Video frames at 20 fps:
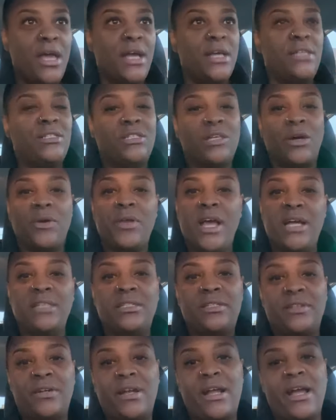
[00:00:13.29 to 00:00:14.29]
So
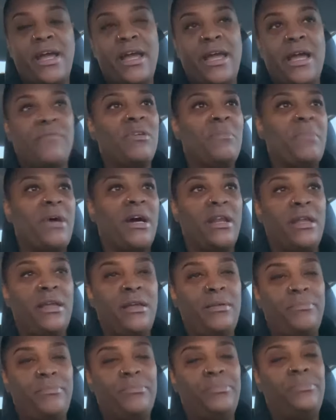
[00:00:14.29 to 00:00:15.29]
yesterday,
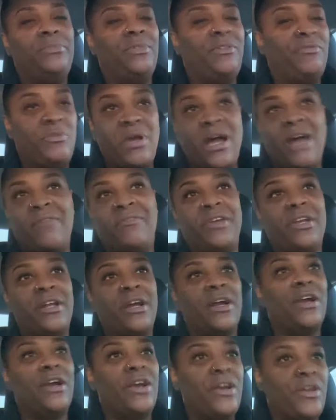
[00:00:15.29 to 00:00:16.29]
everybody, if you haven't
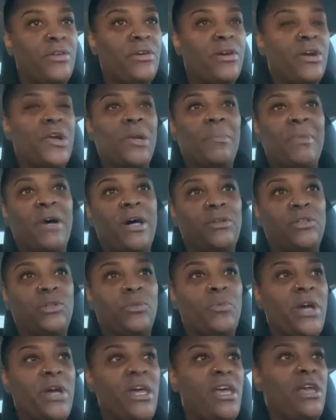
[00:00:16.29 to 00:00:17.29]
heard, you heard about
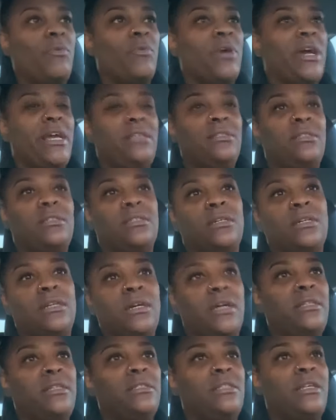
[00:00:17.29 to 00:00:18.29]
Dwayne Wade's
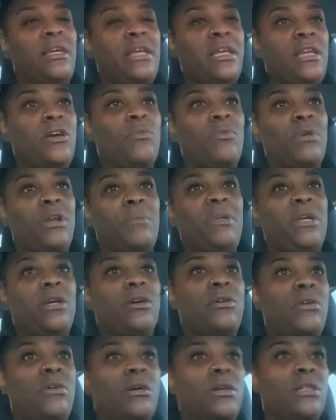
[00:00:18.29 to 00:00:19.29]
son said he don't want to be
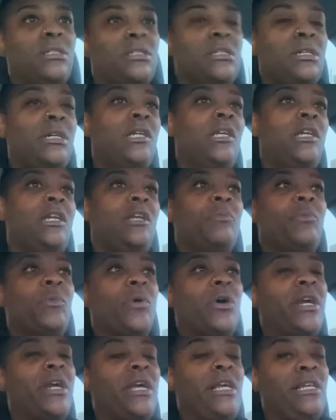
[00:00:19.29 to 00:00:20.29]
called a son
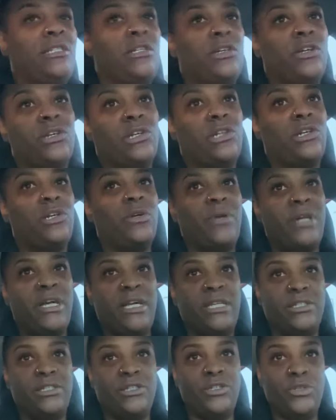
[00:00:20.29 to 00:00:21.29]
anymore. He's a girl, and
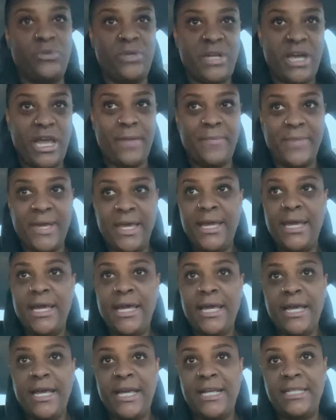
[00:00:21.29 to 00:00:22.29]
his new name
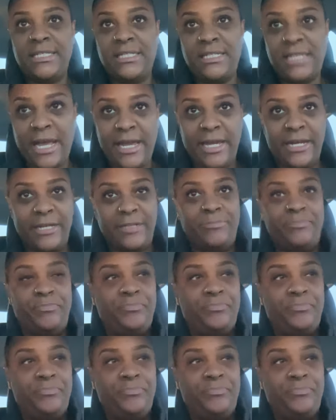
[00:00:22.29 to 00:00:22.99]
is Taya.